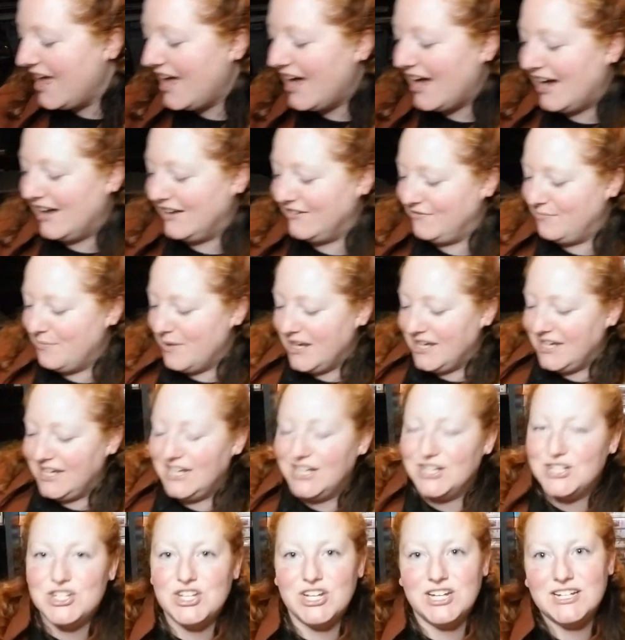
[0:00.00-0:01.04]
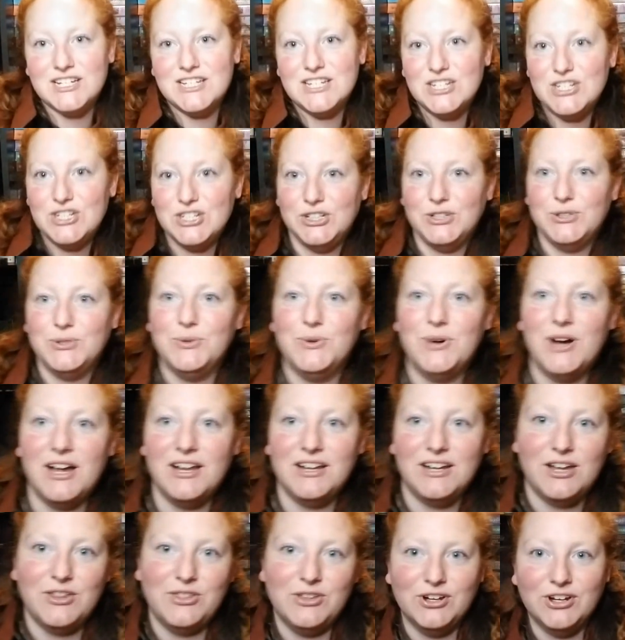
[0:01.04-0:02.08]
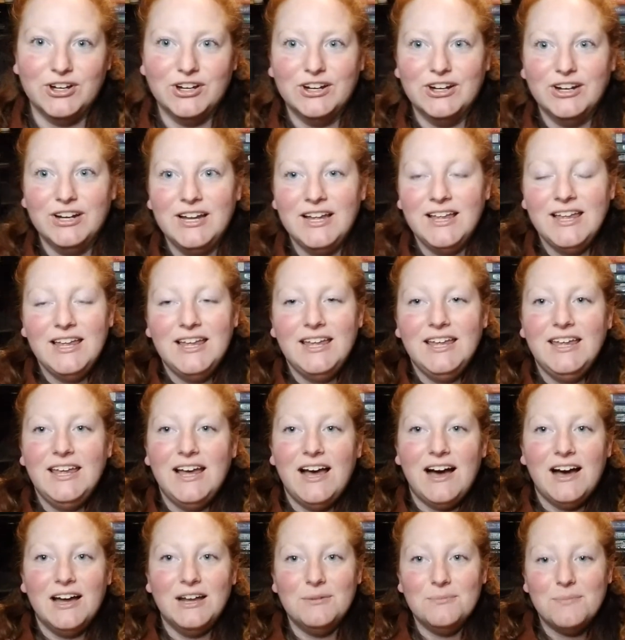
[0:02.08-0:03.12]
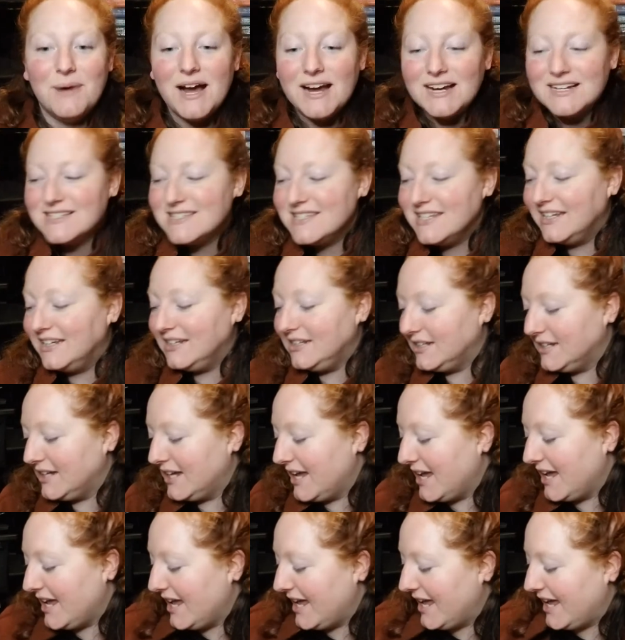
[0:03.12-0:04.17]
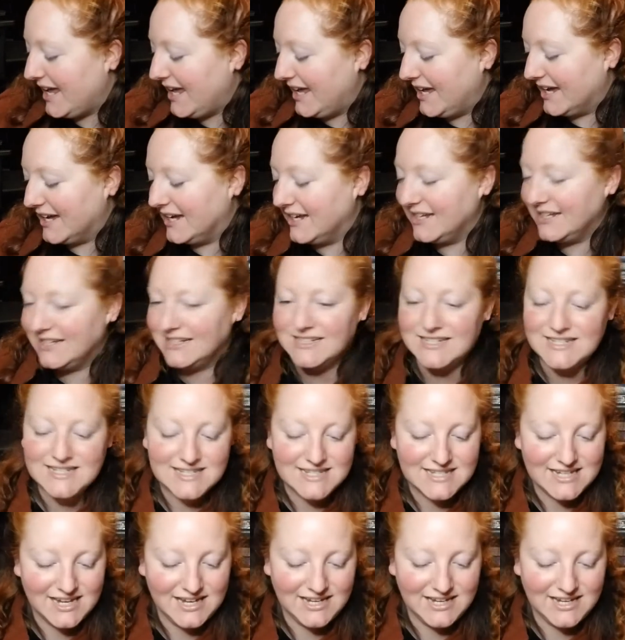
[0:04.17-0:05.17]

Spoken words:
I've been itching to do another unboxing and